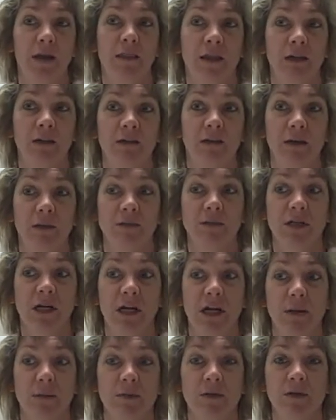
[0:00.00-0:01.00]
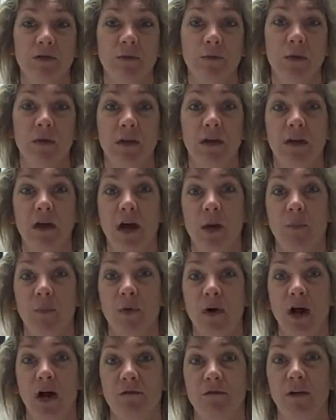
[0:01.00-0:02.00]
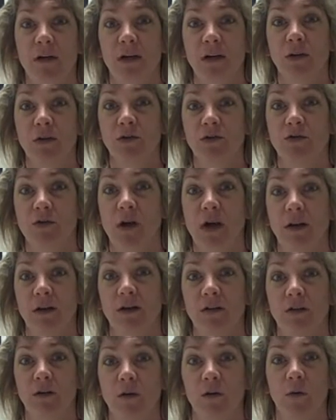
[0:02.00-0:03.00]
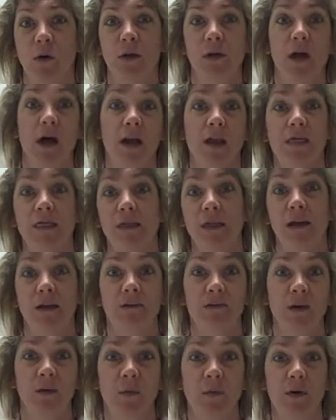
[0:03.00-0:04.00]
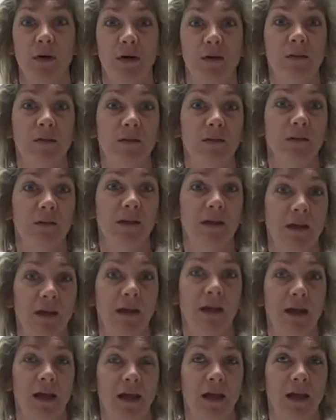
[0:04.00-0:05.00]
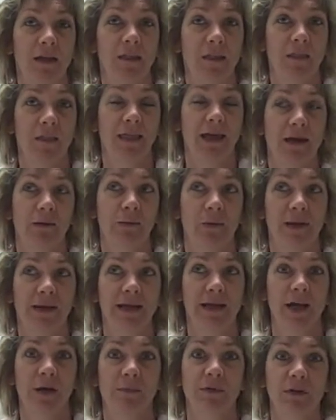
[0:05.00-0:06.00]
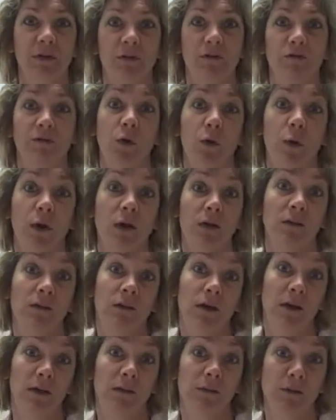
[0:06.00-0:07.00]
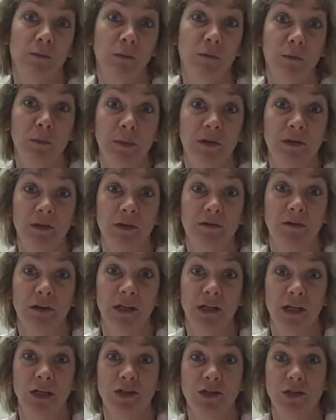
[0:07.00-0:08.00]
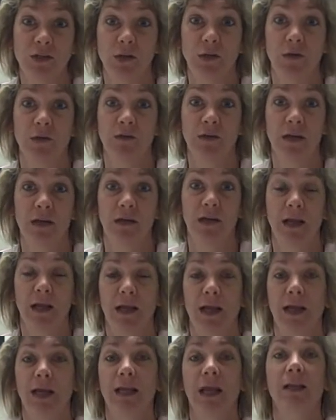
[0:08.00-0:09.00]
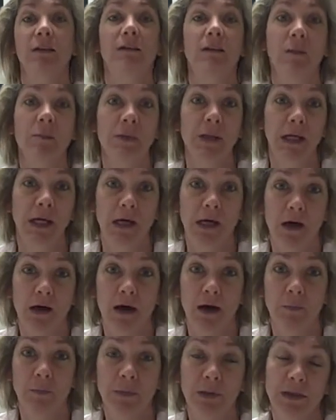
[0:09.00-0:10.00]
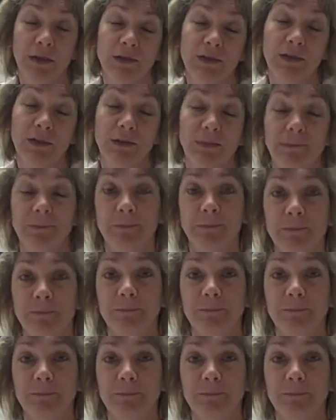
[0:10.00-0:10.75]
I think sometimes with a nonprofit you're trying to do a lot of things at once, and that really helped us focus on some specific issues and get something accomplished.